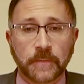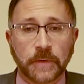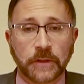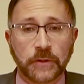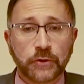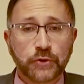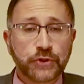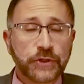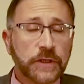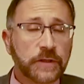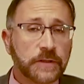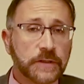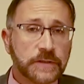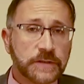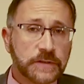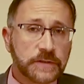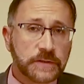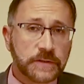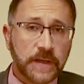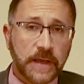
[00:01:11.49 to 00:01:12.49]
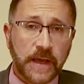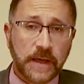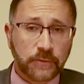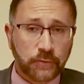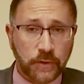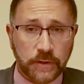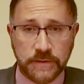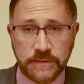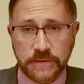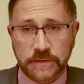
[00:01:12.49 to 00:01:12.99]
You see, this
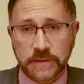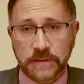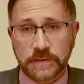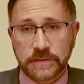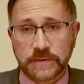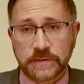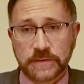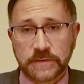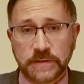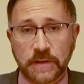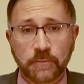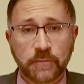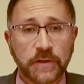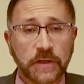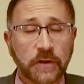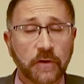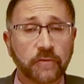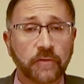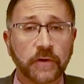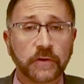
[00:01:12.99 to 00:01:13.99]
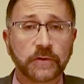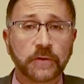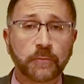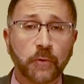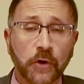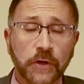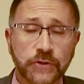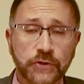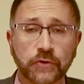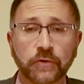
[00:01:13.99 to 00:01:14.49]
address is something of a
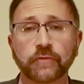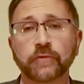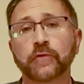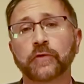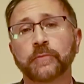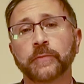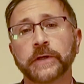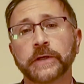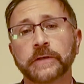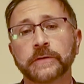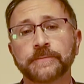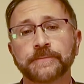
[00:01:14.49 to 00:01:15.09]
departure for me.